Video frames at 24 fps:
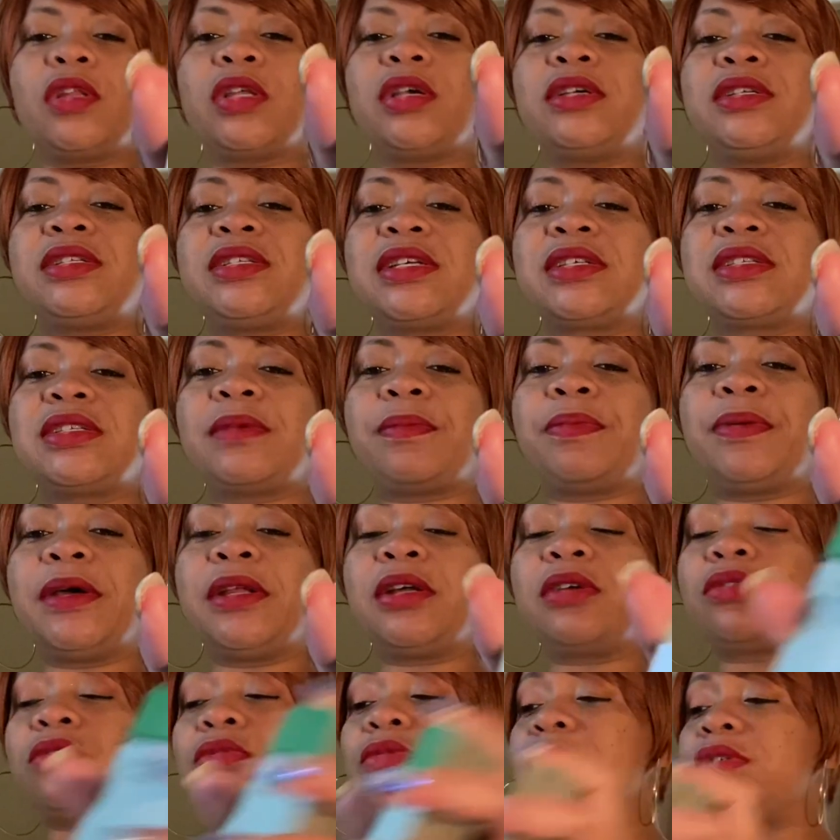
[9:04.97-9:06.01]
Six of
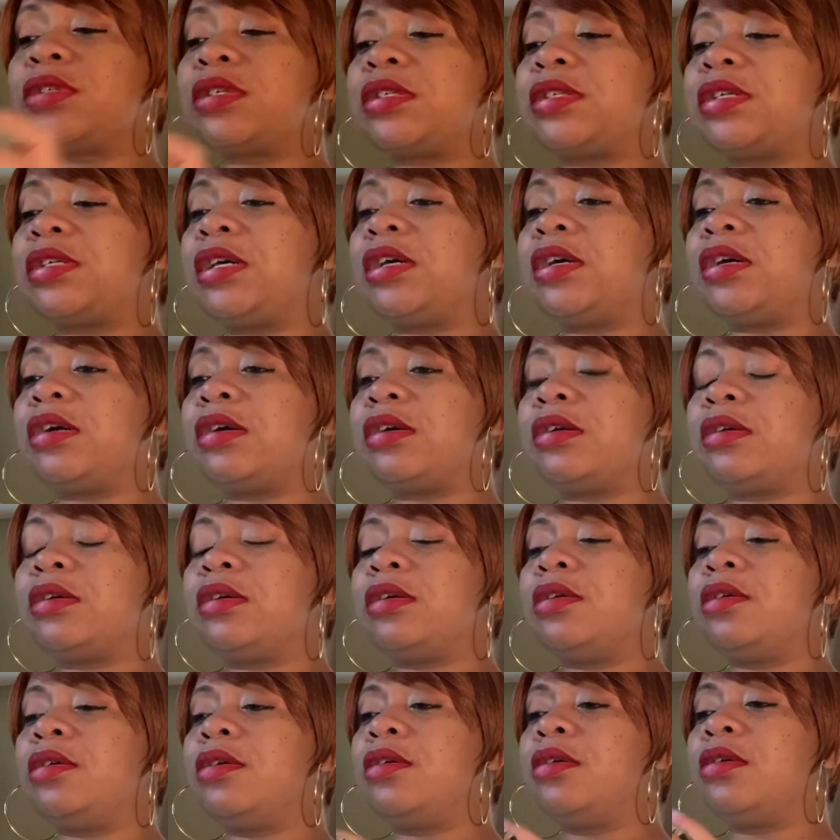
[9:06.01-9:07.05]
Pentacles is here.
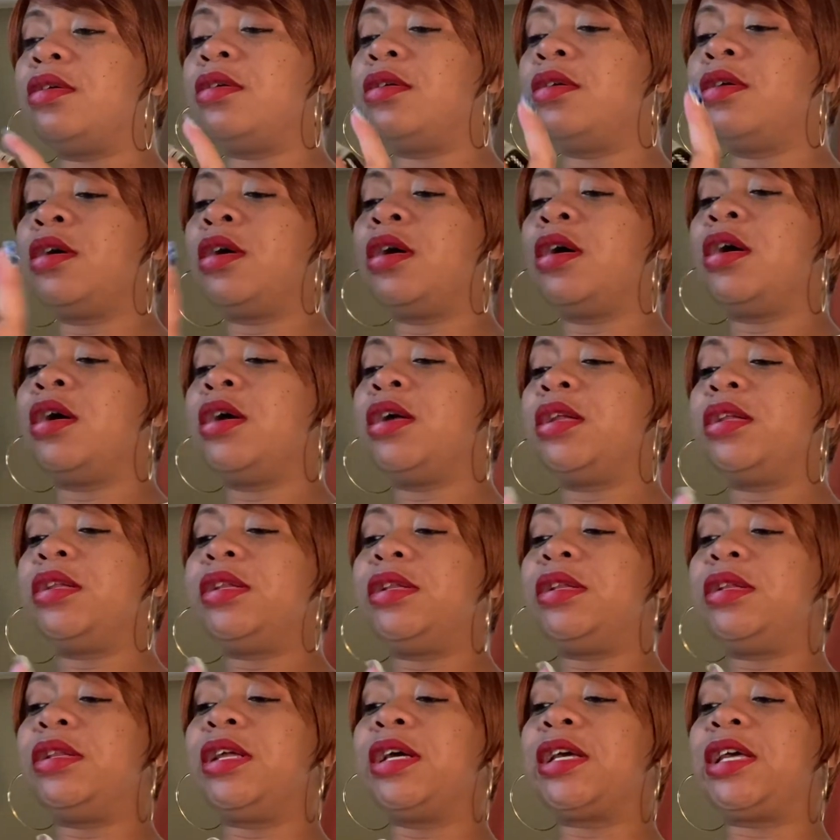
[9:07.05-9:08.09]

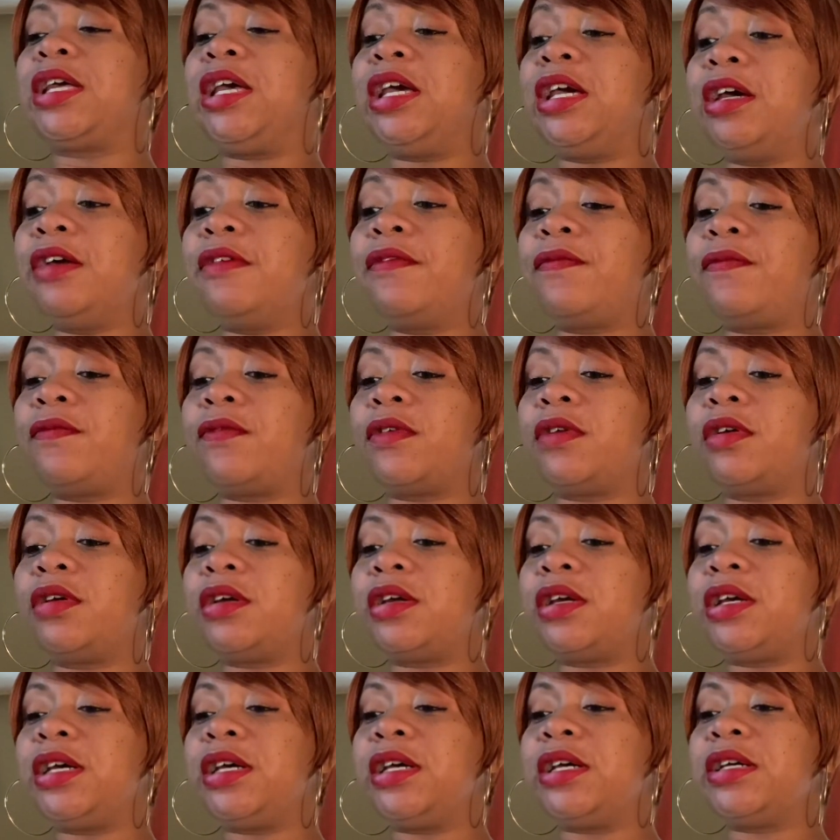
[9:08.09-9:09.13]
The gift
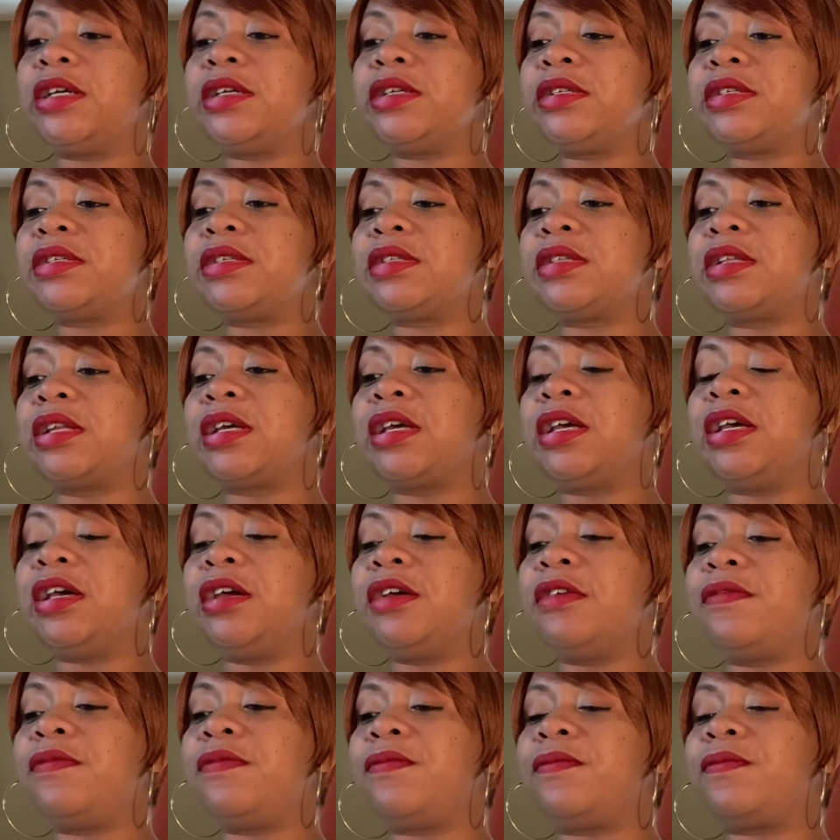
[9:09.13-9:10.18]
is
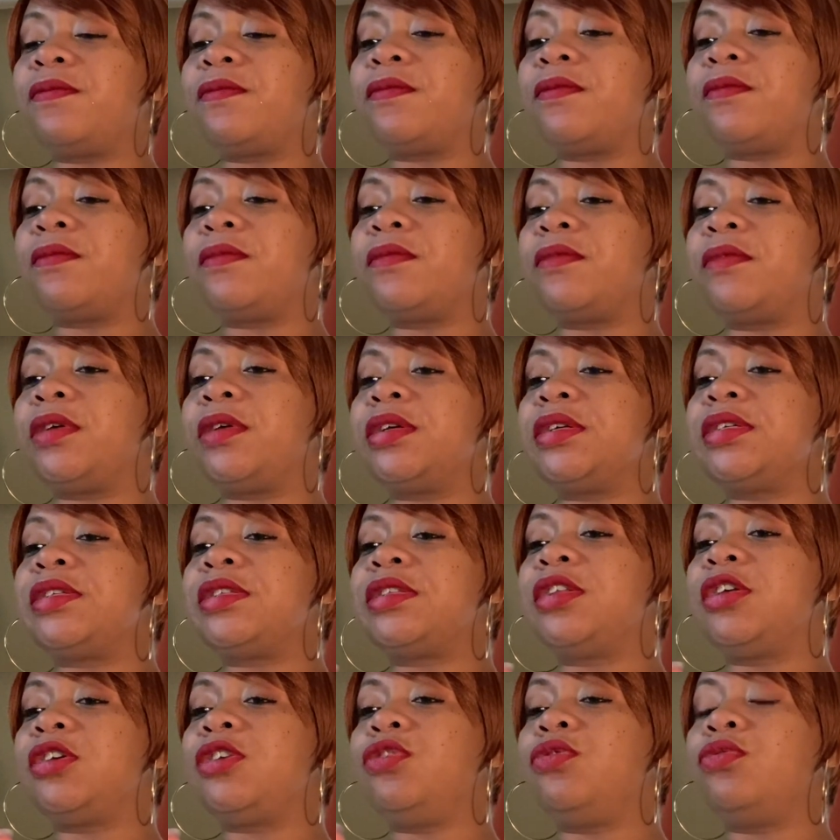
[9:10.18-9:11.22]

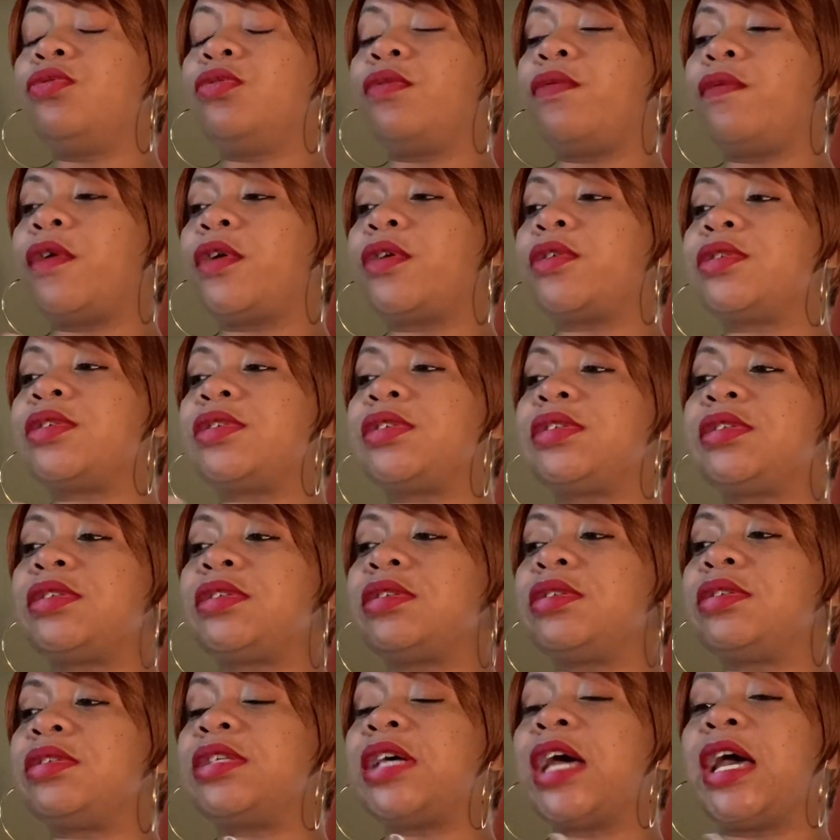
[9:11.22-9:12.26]
the universe
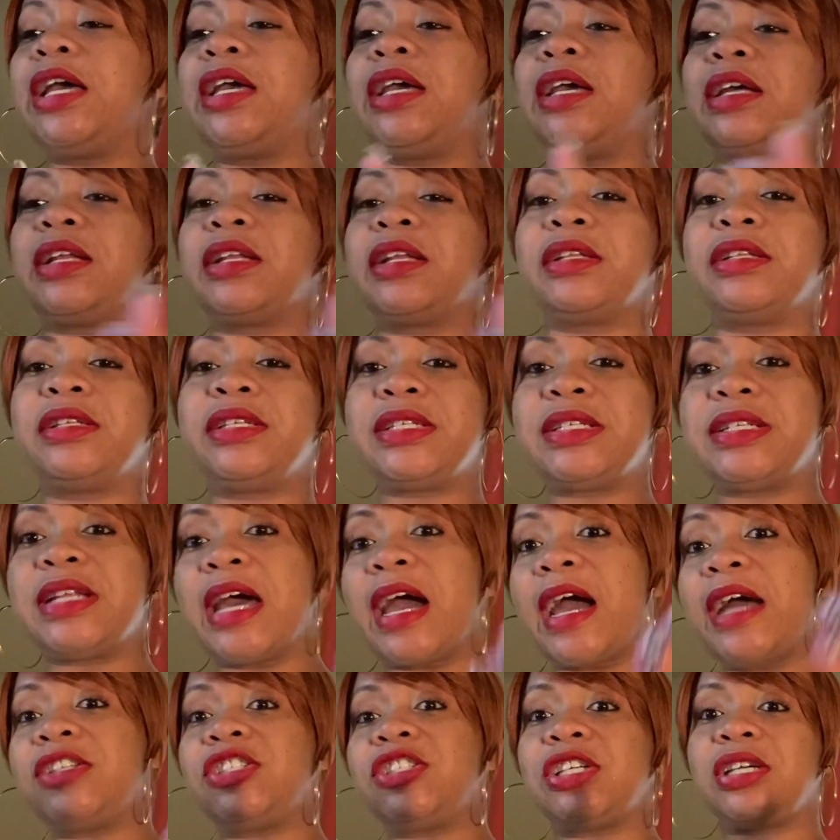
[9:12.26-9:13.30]

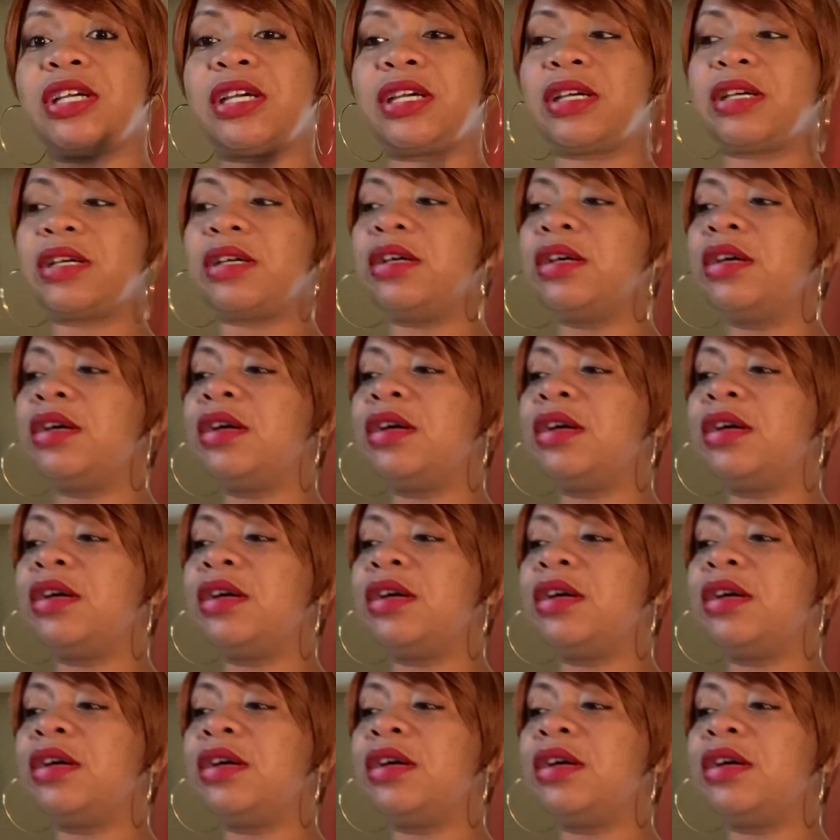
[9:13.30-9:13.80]
snatching